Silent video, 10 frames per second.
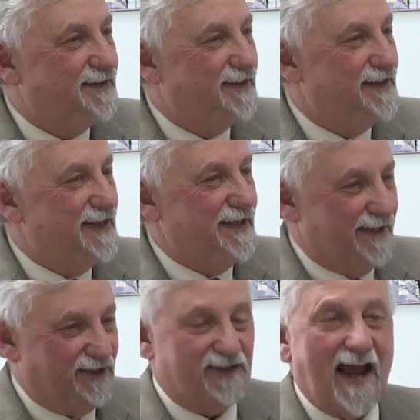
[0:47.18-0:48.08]
It,
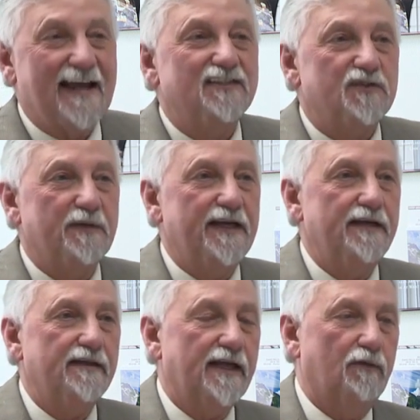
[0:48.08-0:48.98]
it saddens
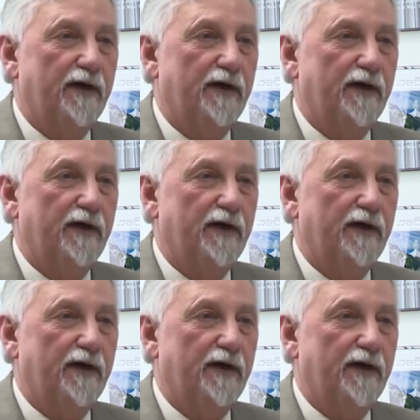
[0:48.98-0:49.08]
me that